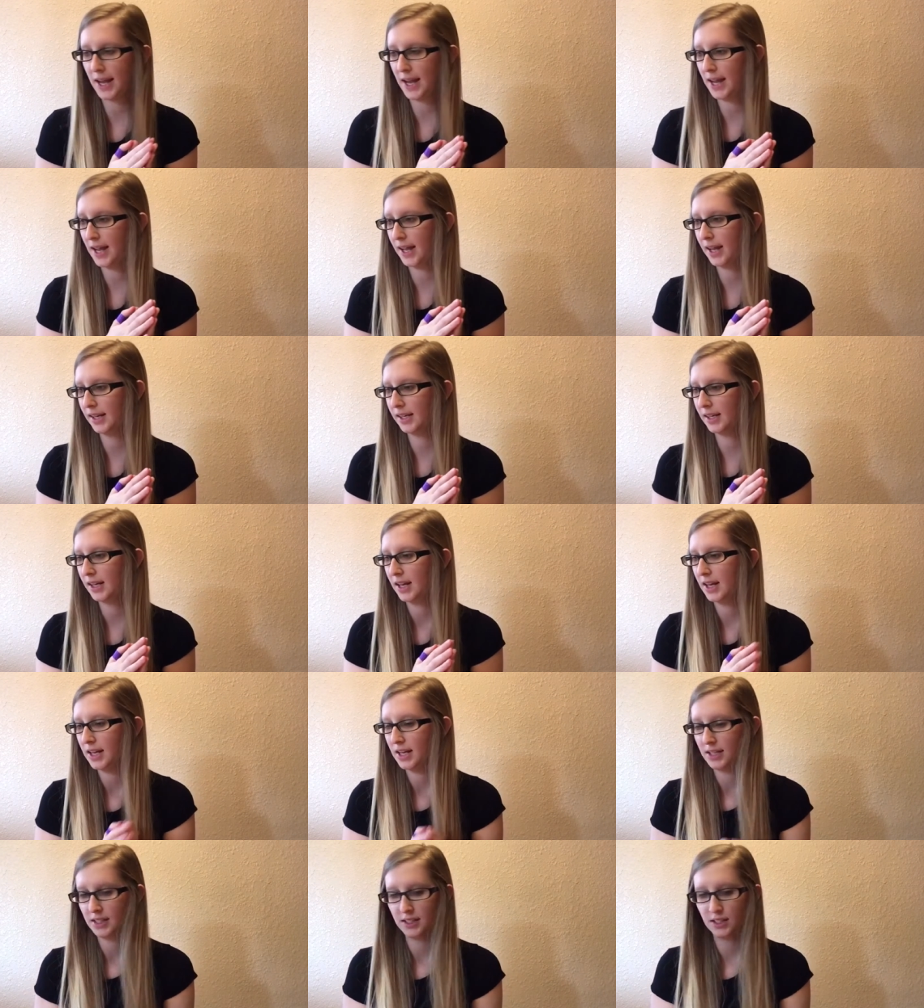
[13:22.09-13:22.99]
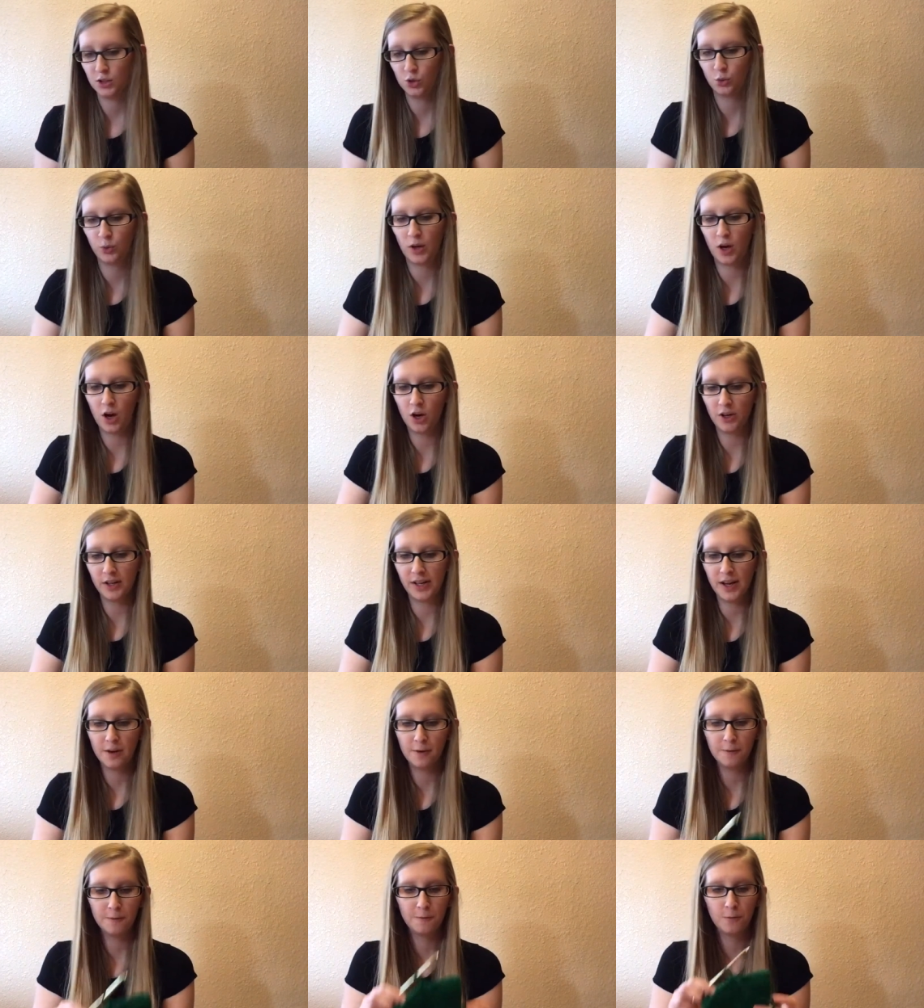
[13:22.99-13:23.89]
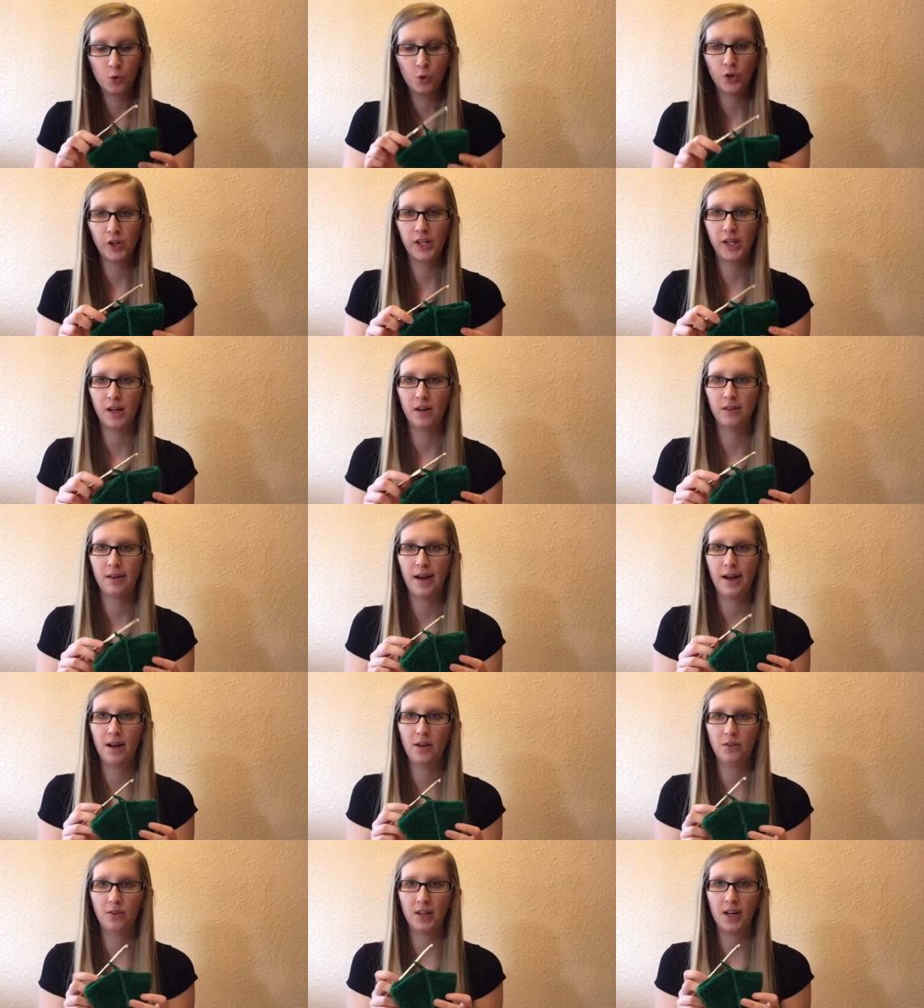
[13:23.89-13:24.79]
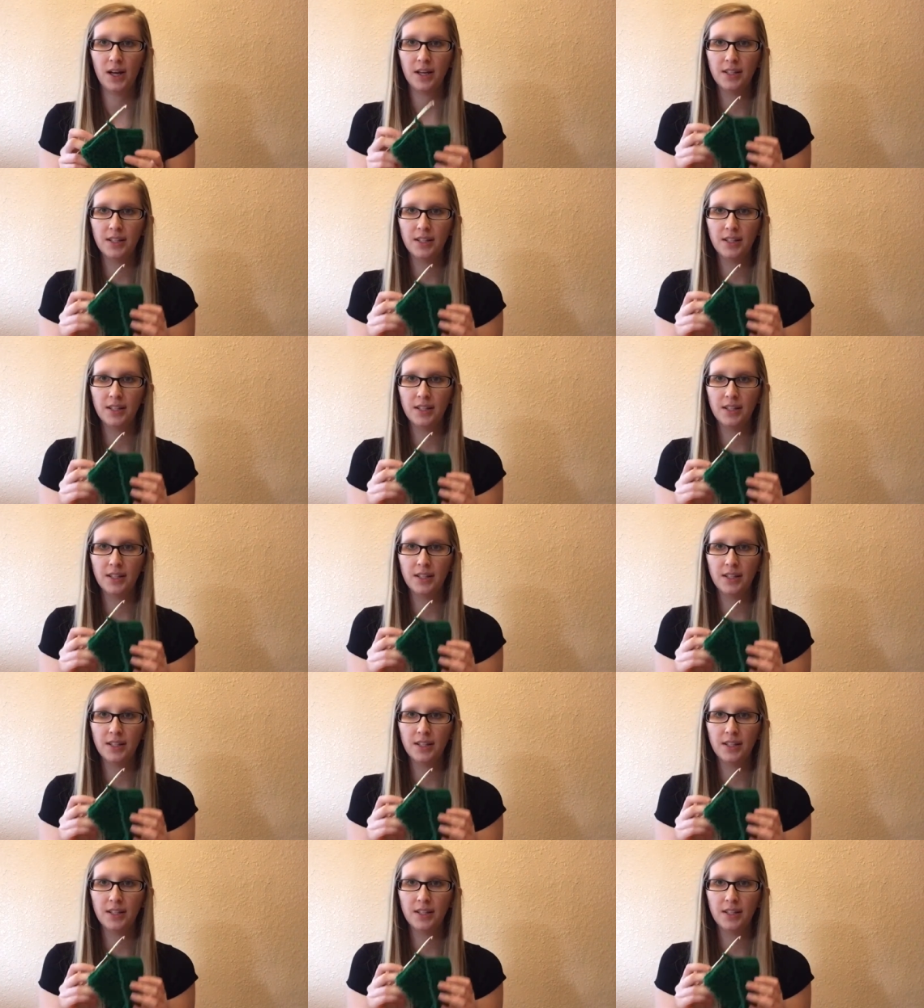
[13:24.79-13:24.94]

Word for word: And since we already have 40 around,